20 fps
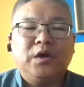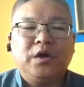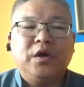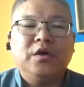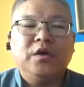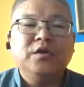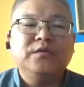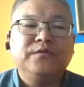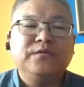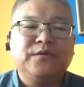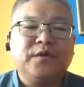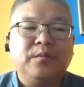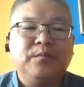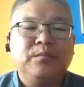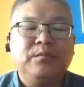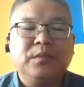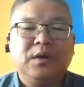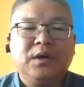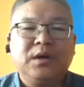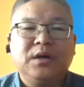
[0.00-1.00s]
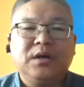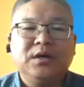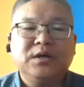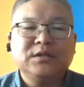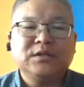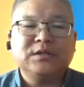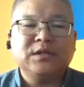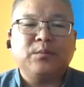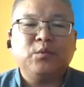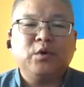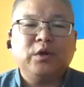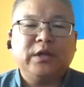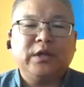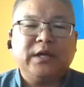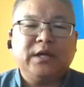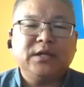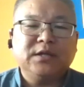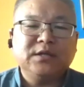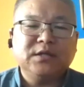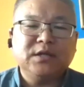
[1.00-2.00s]
heard from someone
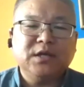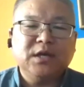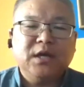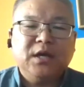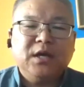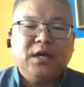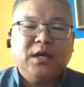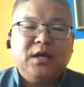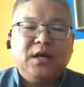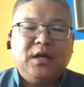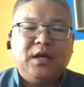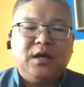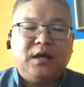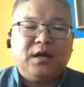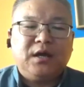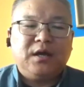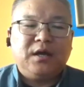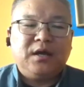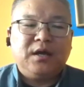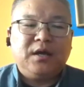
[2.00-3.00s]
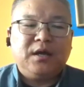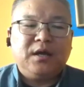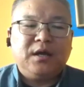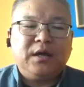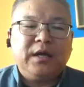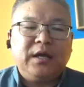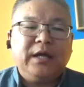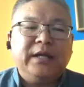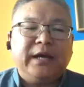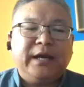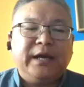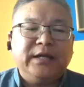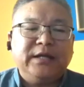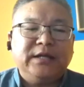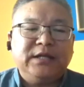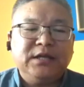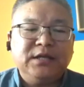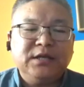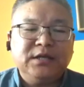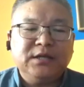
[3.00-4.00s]
that an
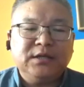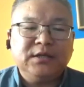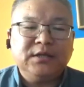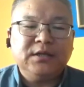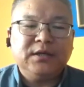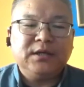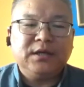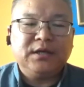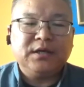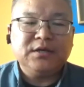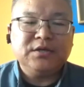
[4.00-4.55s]
ideal